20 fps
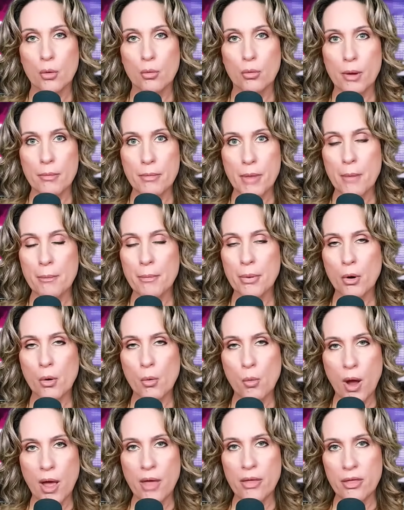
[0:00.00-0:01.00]
Remember
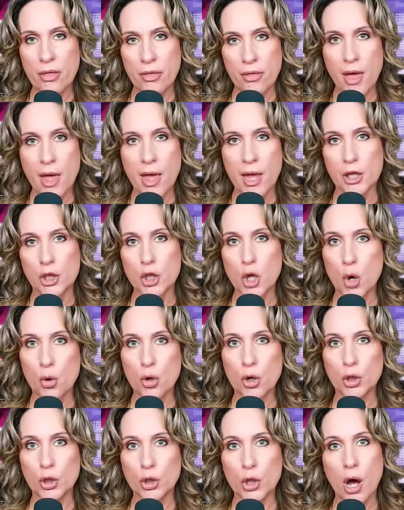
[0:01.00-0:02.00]
one thing,
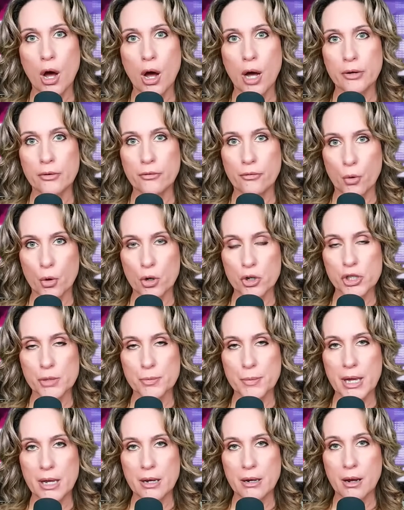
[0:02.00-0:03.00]
local law
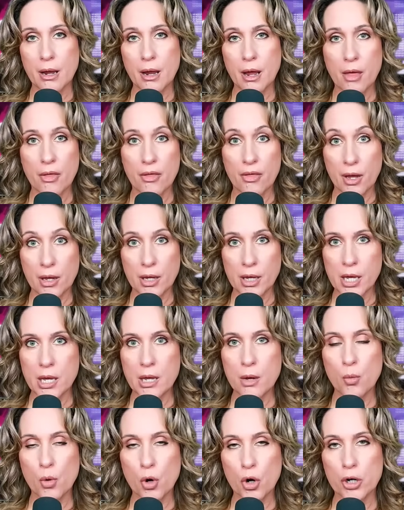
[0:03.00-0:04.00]
enforcement, the
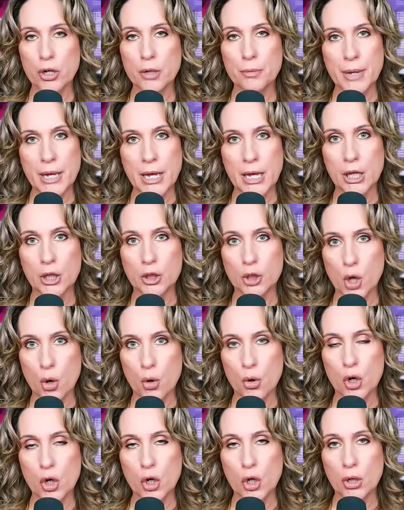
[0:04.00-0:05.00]
key word being
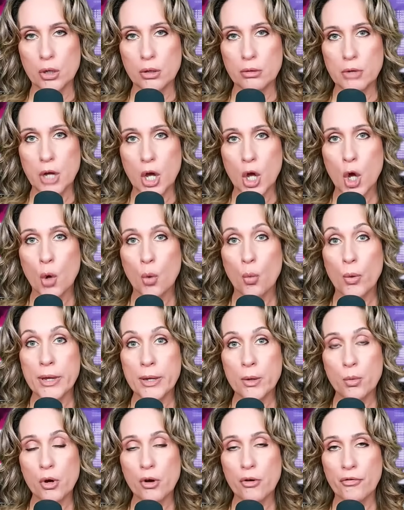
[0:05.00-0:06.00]
local.
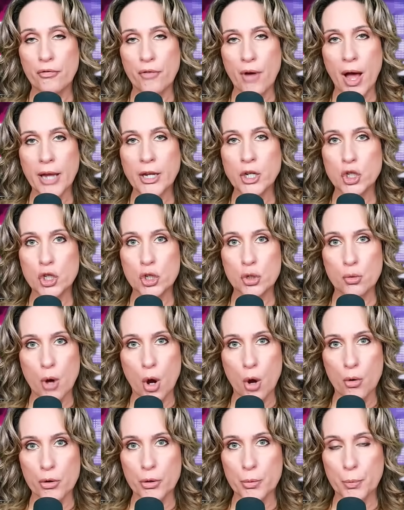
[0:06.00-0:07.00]
We will find you,
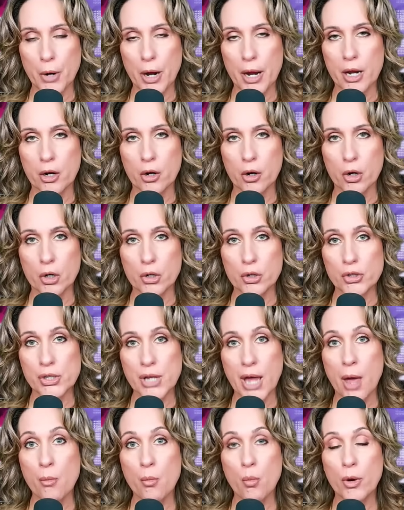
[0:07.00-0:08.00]
oath breakers,
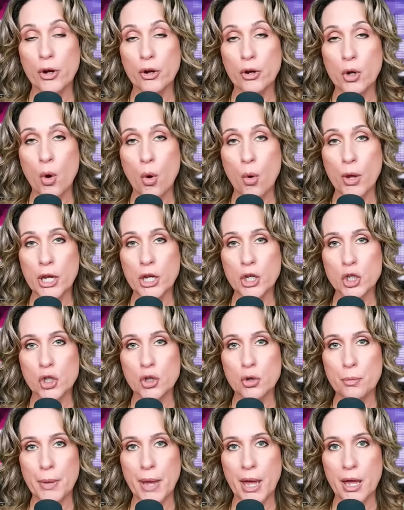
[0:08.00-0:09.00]
and we're going
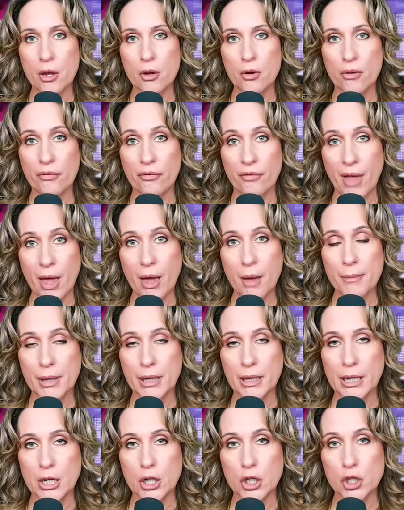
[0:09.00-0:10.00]
to pay your
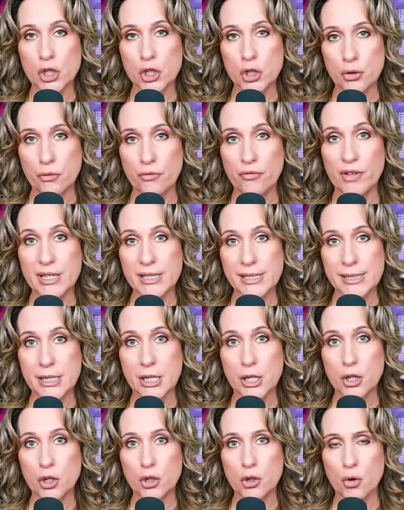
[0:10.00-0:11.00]
family to
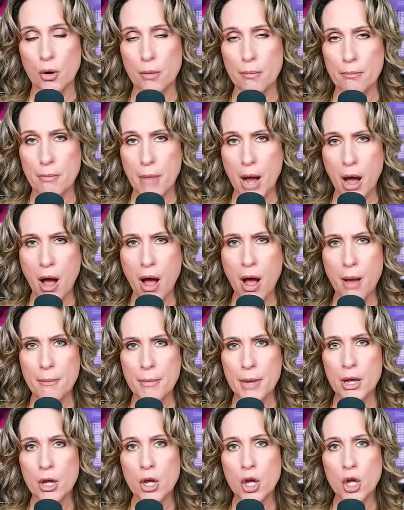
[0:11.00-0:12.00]
visit your
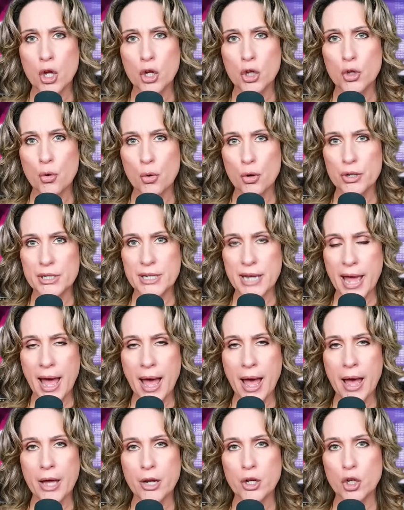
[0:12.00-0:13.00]
mom, your
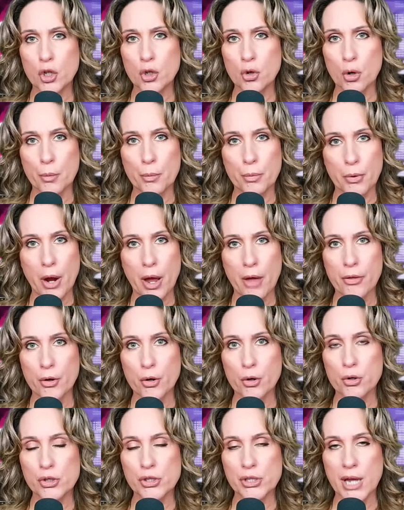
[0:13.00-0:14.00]
dad, your
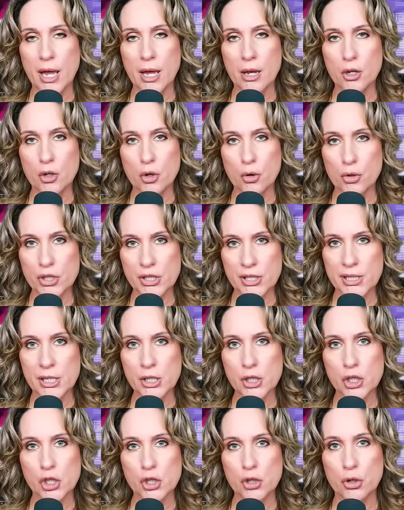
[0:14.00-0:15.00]
brothers, and your
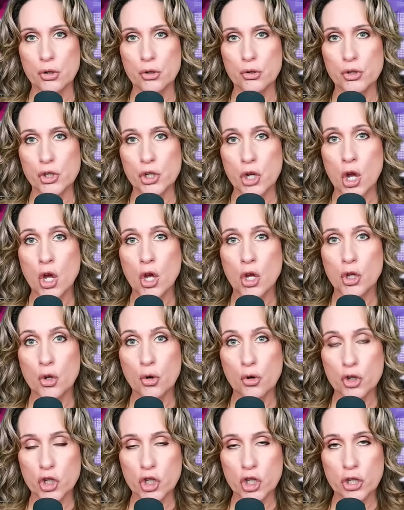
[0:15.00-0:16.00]
sisters,
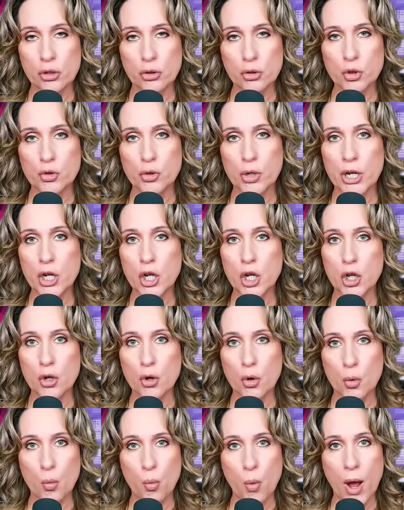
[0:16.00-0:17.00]
your children,
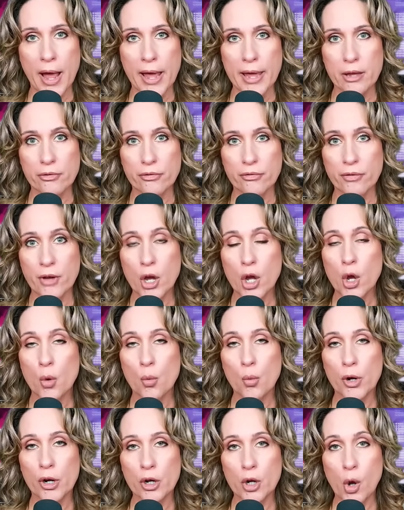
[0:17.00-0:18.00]
your wife.
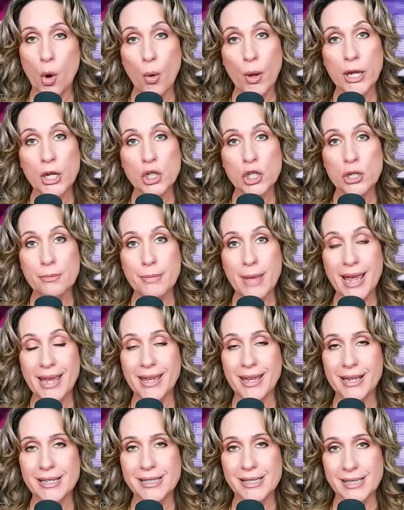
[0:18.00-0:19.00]
We're going to
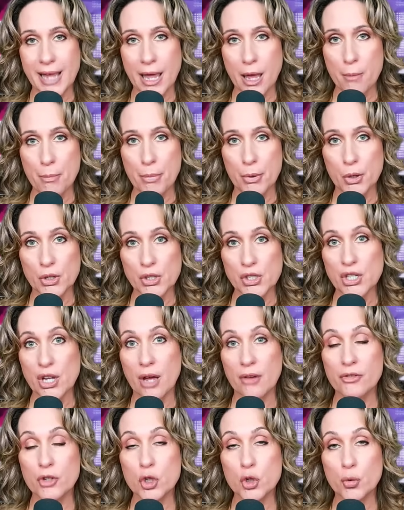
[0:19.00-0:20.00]
make examples
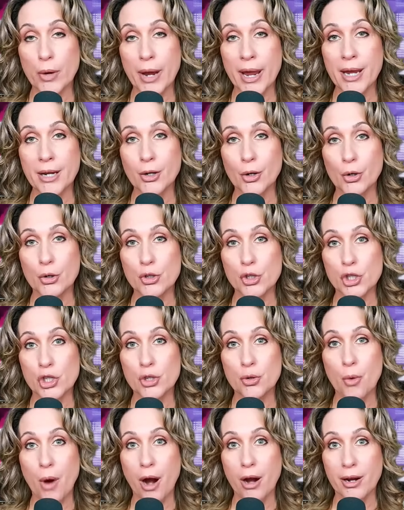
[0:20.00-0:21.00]
of traitors
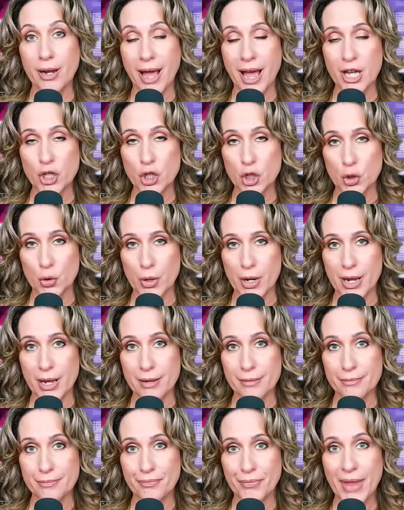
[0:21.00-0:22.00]
to our country.
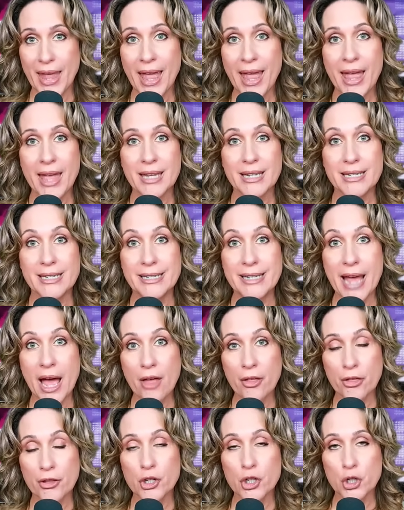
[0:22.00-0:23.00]

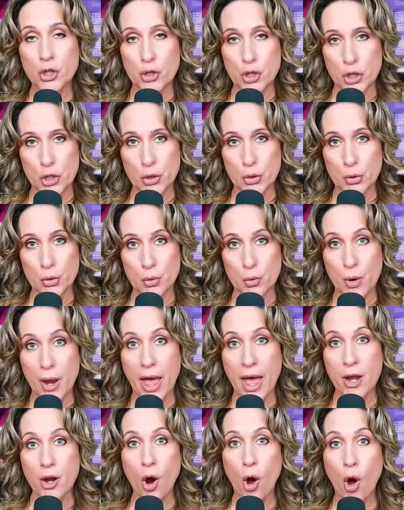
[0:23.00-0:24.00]
Death to you
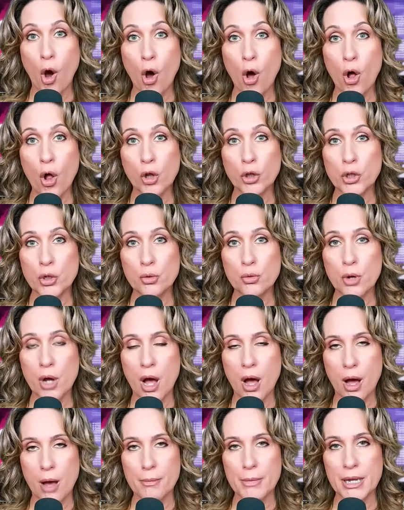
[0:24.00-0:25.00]
and all you
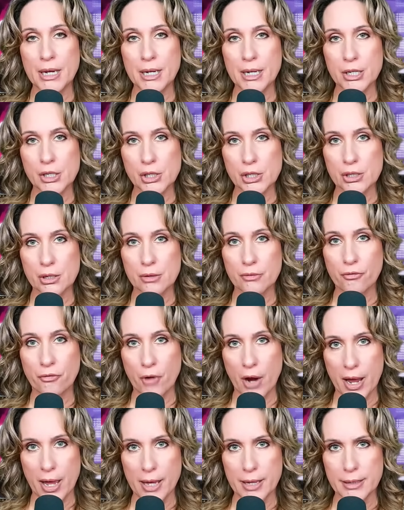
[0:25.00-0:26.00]
communist
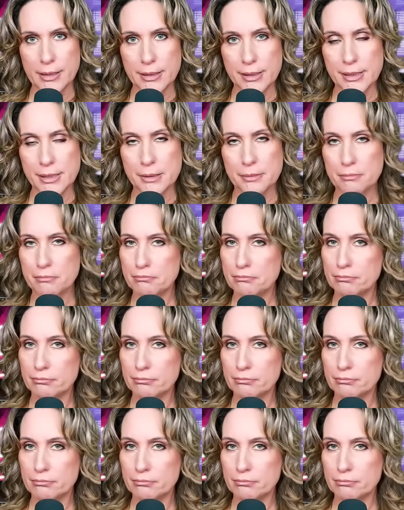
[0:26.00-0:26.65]
friends."